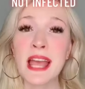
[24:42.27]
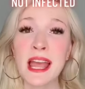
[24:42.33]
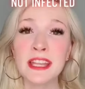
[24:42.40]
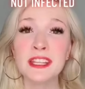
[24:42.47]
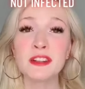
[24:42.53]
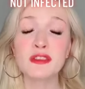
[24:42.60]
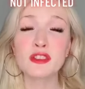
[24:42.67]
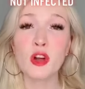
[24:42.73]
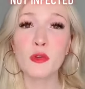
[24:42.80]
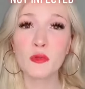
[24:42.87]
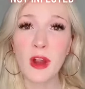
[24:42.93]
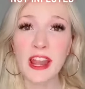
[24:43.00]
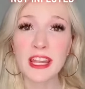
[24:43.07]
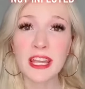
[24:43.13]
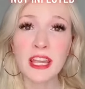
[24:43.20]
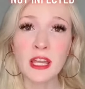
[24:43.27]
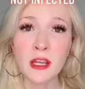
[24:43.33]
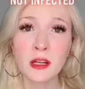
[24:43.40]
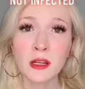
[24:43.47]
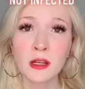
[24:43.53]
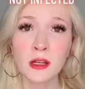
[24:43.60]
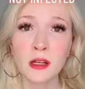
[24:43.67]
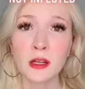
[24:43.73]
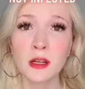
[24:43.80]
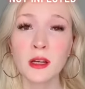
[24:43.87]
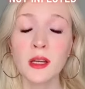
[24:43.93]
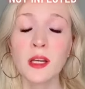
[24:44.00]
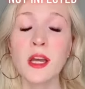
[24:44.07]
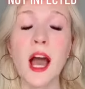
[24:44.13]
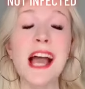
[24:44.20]
years already?
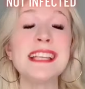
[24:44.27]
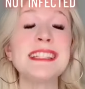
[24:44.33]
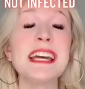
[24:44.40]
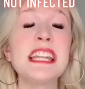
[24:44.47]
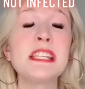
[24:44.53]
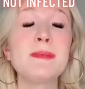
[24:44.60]
I said it's been